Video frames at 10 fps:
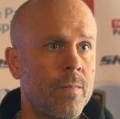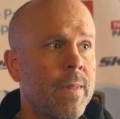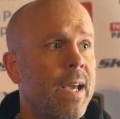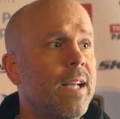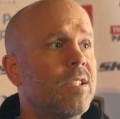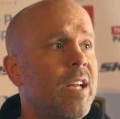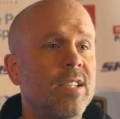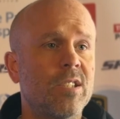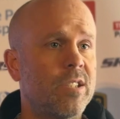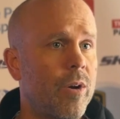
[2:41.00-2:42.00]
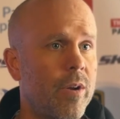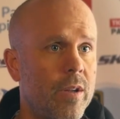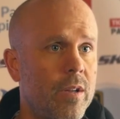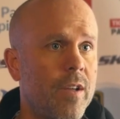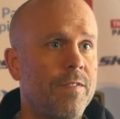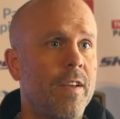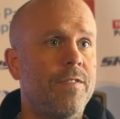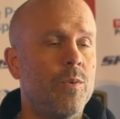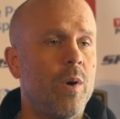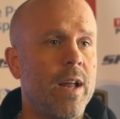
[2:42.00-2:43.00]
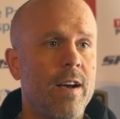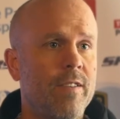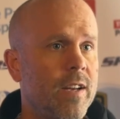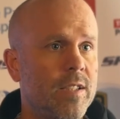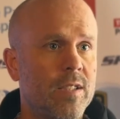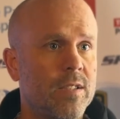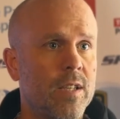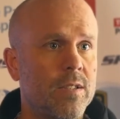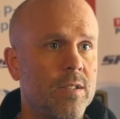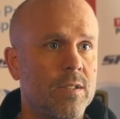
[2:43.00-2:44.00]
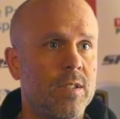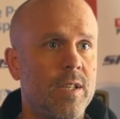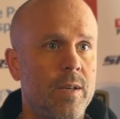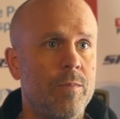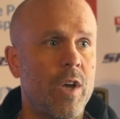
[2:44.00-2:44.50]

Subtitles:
It's necessary. If you want to have any success as a team,